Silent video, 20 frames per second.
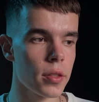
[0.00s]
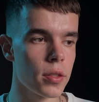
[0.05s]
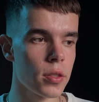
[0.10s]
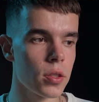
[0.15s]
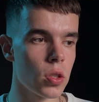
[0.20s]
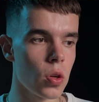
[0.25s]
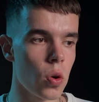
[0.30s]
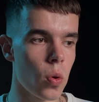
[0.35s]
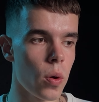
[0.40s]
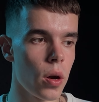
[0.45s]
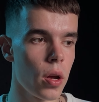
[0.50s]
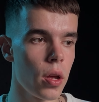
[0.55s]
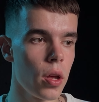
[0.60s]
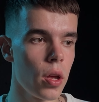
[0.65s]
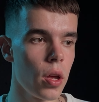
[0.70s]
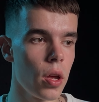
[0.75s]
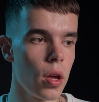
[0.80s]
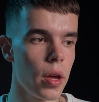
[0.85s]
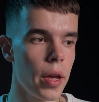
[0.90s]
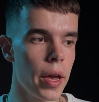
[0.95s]
So
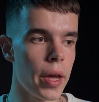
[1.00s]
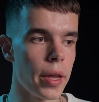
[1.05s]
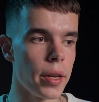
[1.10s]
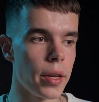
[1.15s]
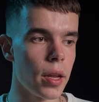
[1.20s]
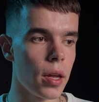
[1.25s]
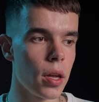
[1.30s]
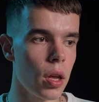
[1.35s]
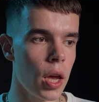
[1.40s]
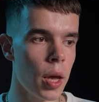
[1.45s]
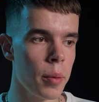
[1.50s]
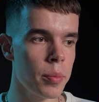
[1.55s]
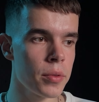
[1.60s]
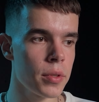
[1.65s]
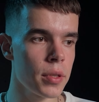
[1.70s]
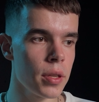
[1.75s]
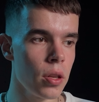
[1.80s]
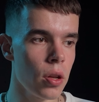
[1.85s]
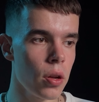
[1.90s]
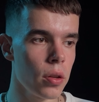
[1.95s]
an
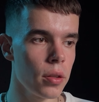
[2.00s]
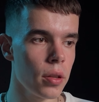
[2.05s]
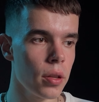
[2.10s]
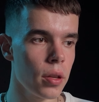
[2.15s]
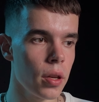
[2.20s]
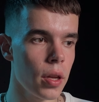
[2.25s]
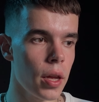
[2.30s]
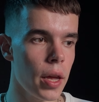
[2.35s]
epsilon,